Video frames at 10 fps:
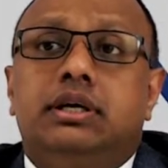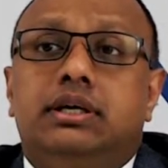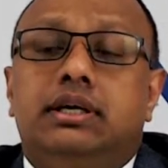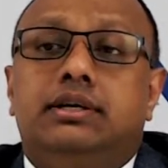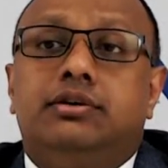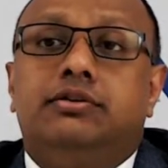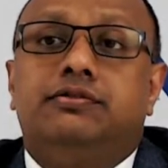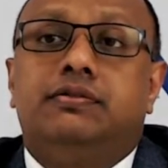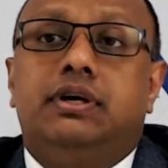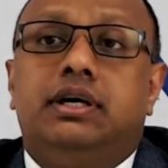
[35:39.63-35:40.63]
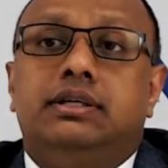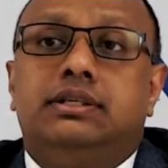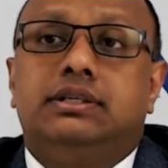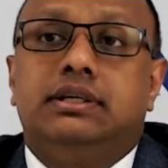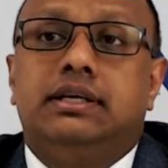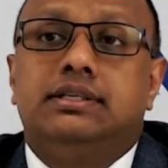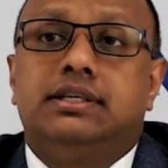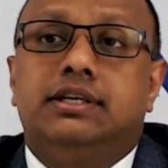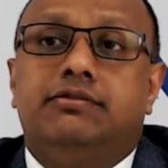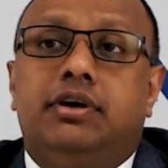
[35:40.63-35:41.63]
letter
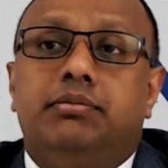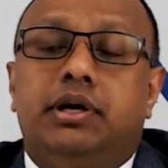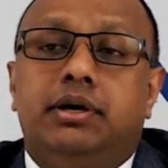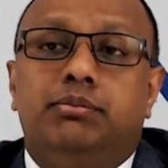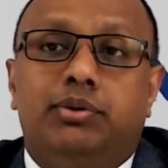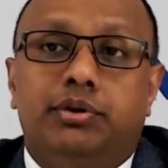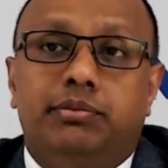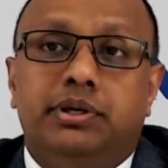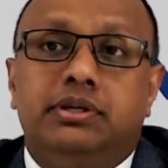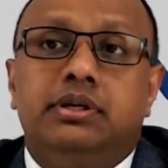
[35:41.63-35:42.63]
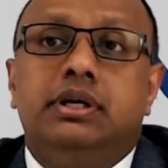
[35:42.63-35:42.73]
certify my employment.